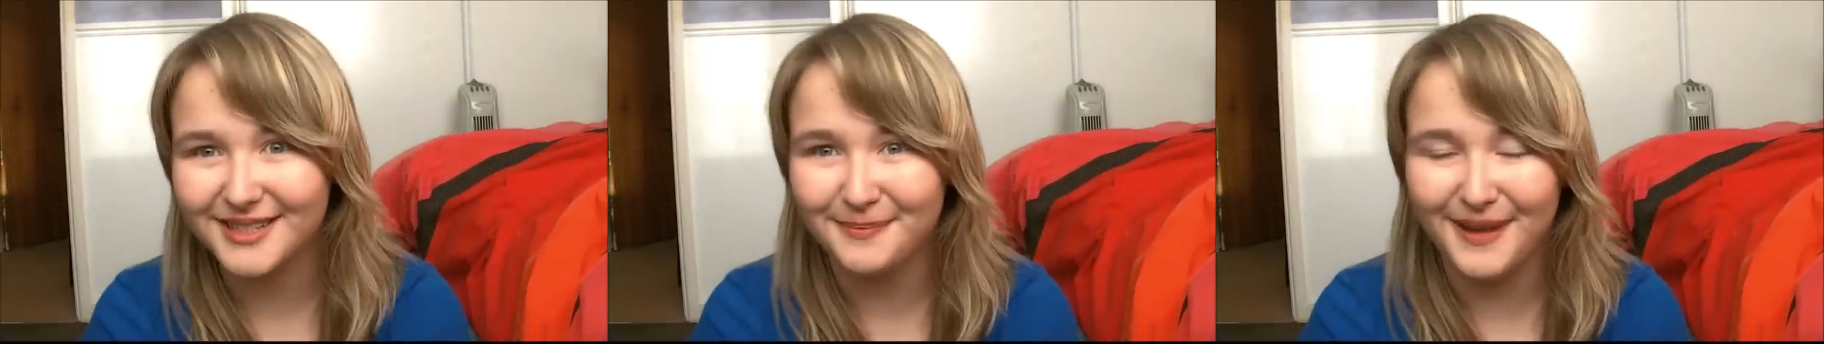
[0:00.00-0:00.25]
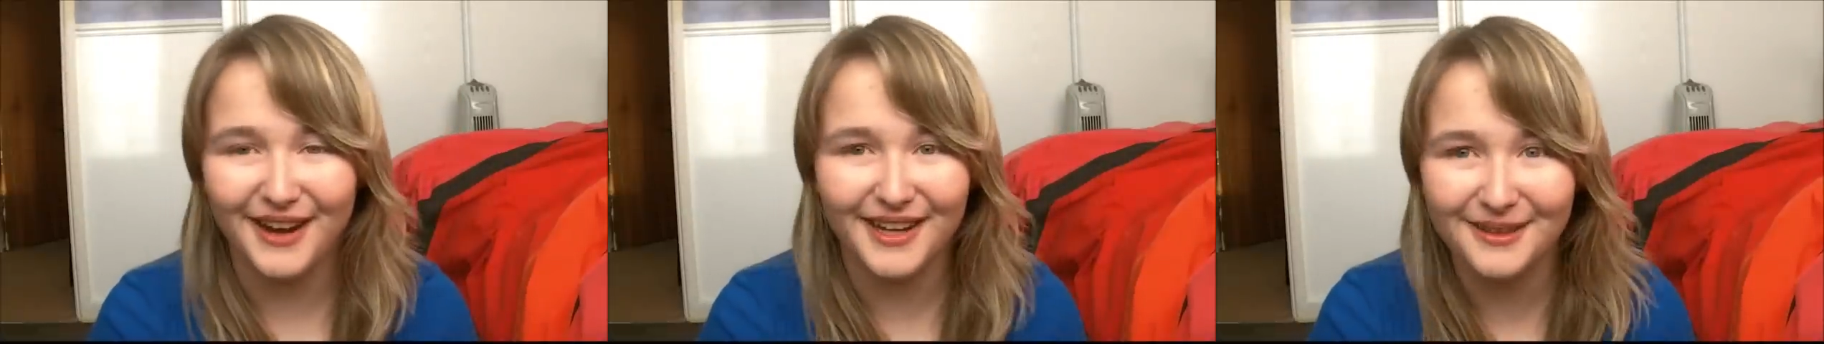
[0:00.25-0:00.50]
is a
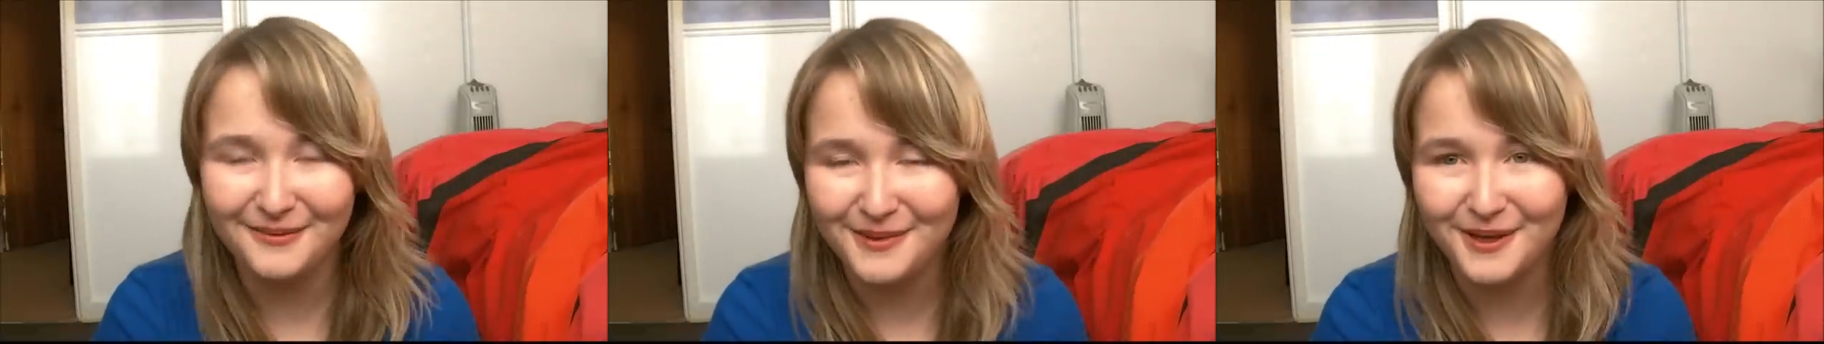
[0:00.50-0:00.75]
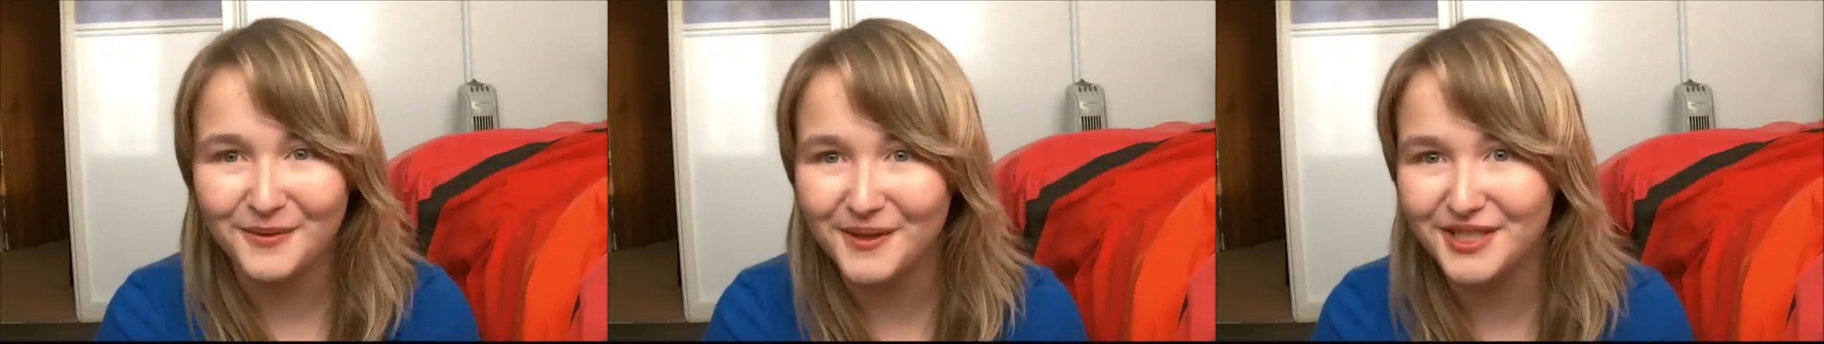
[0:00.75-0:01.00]

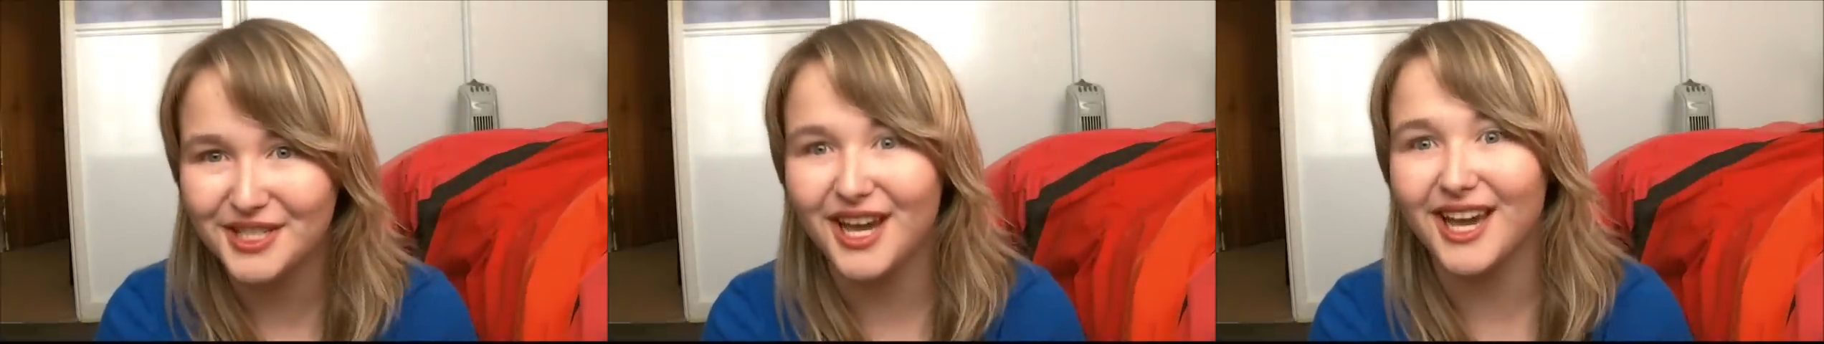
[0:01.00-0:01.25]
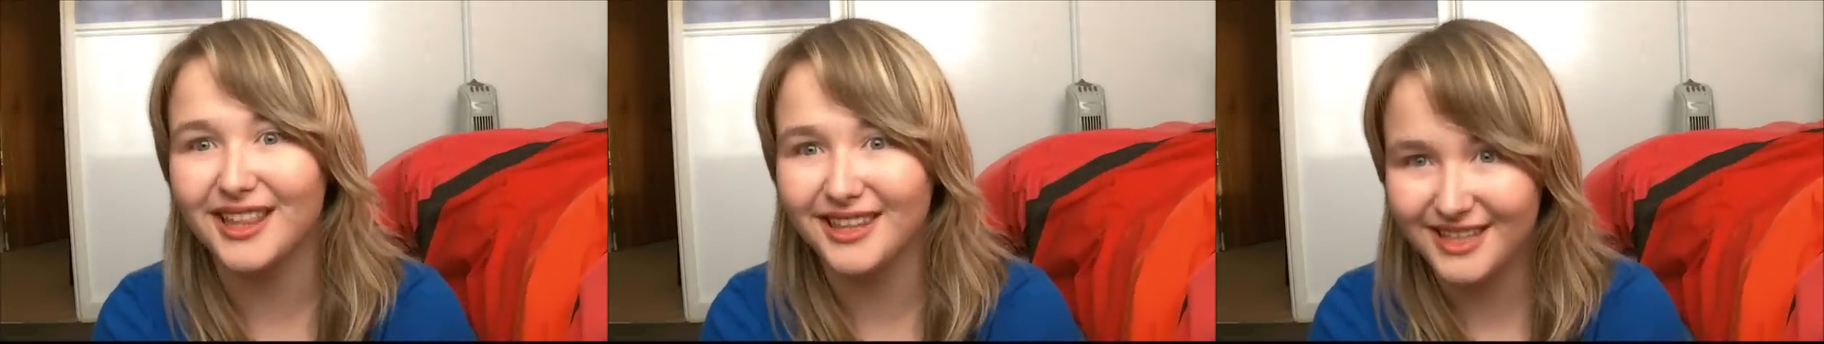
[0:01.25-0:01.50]
Paralympic
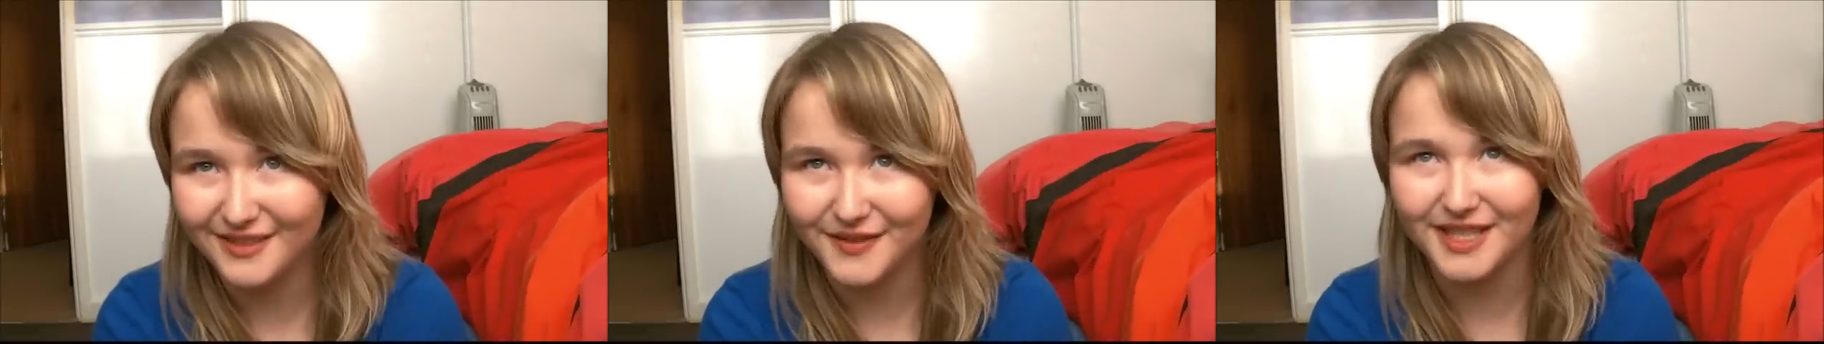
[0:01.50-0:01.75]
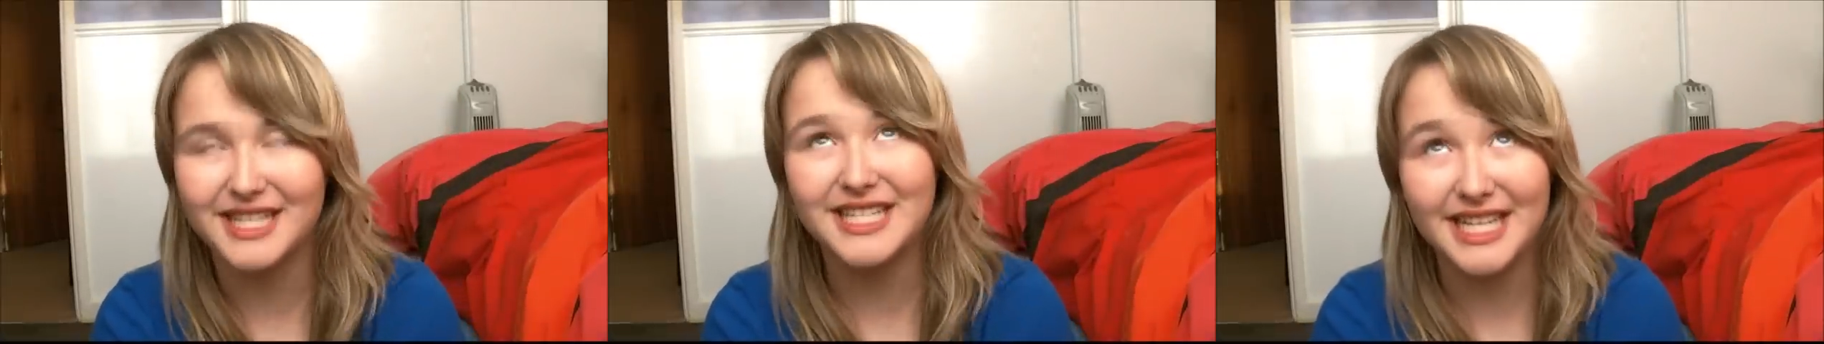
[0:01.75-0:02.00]
wheelchair athlete
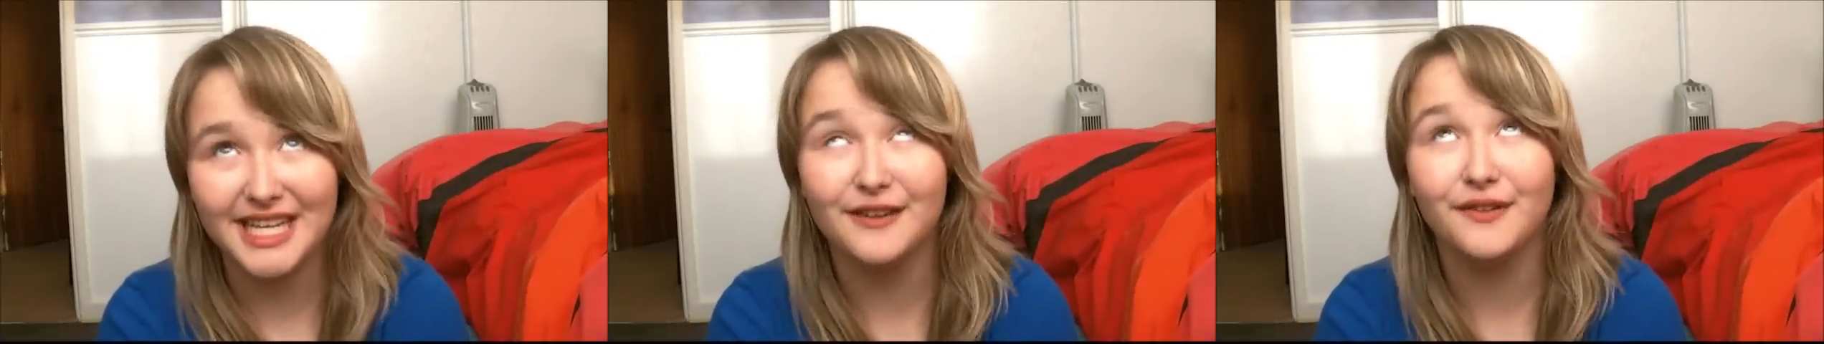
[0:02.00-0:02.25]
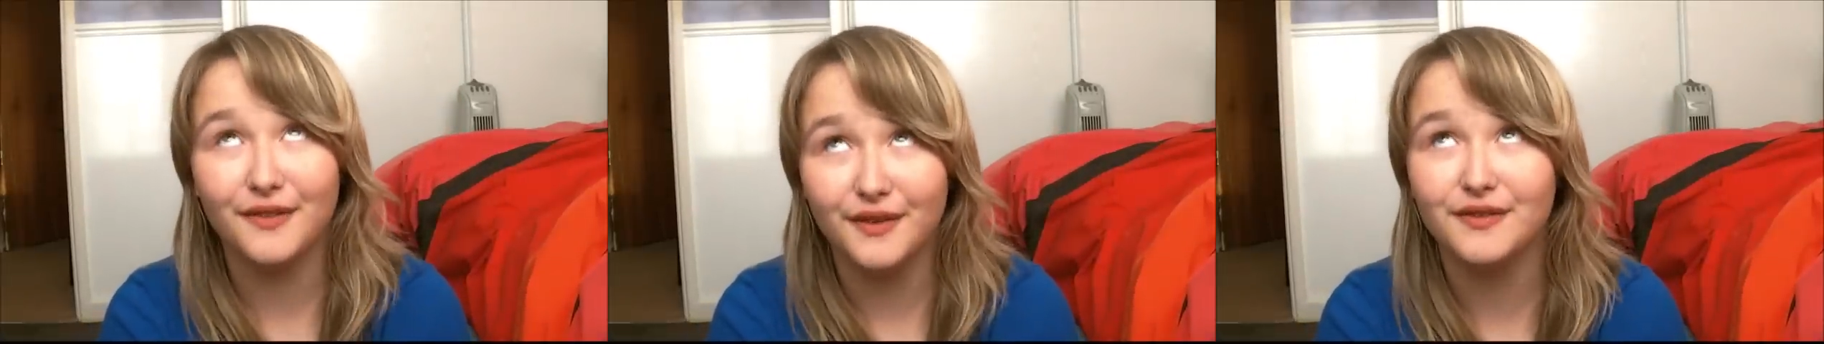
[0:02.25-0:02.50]
for the
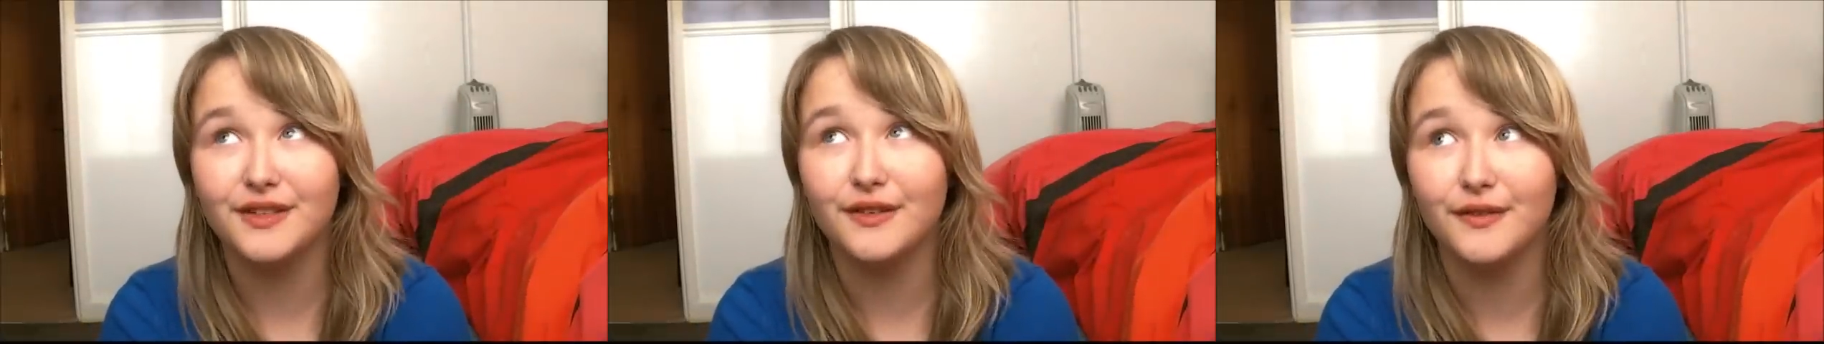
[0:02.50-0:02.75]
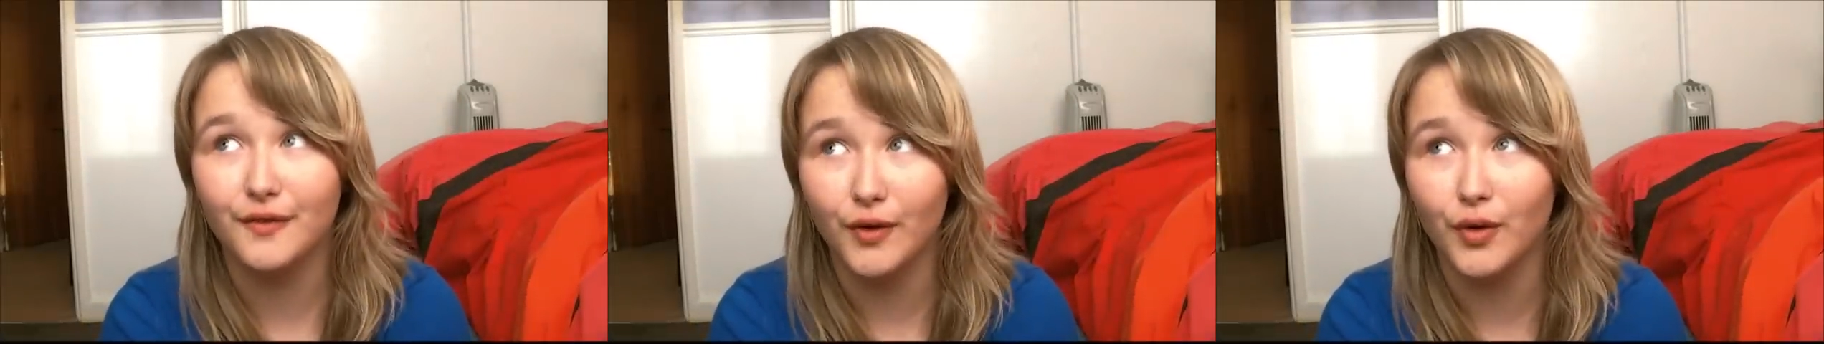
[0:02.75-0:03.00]

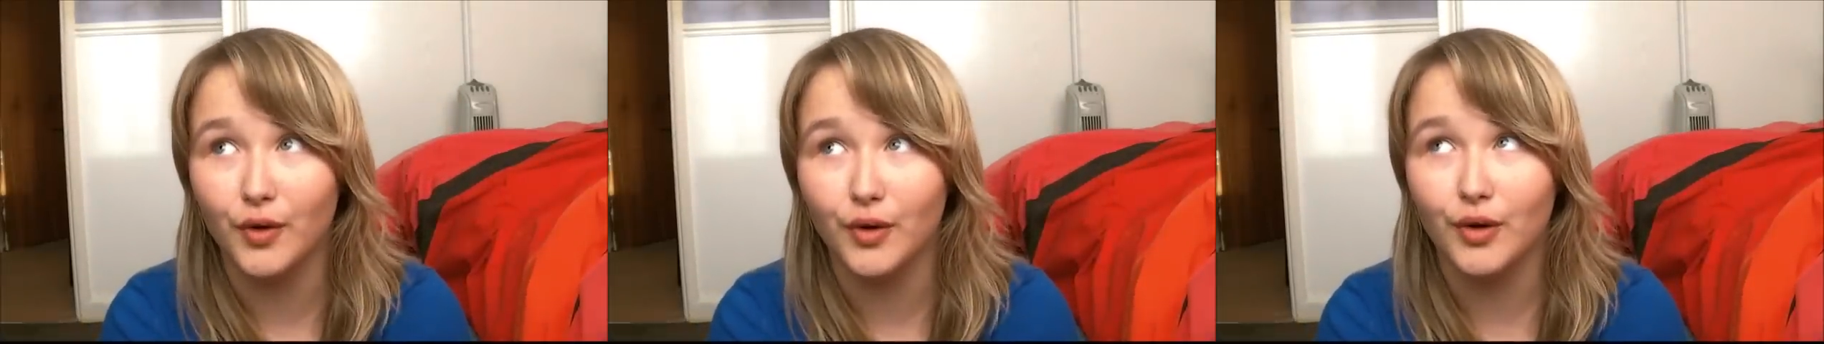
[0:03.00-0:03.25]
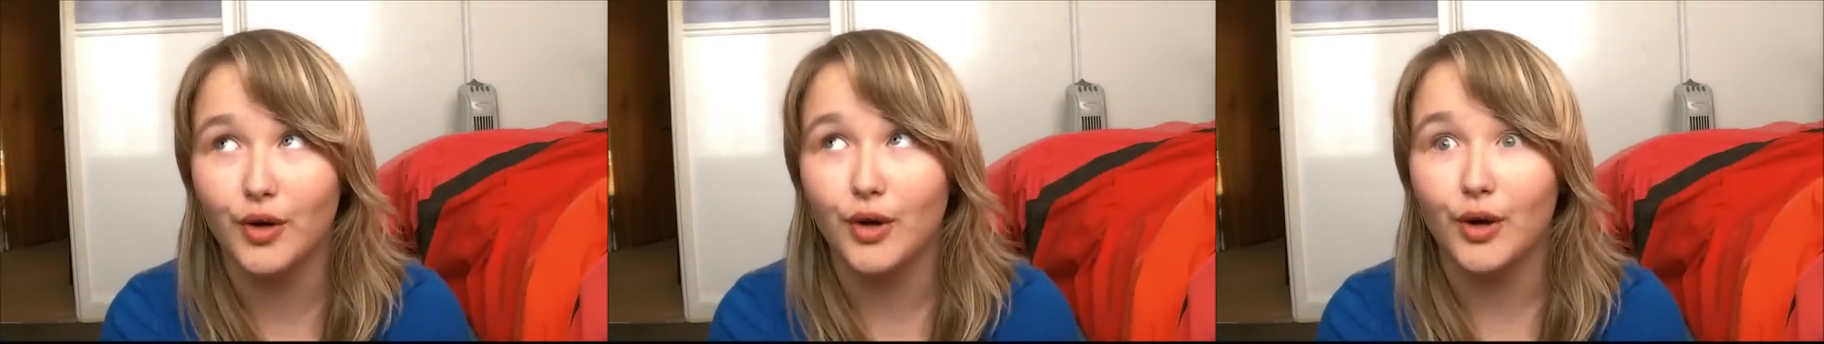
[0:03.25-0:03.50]
T54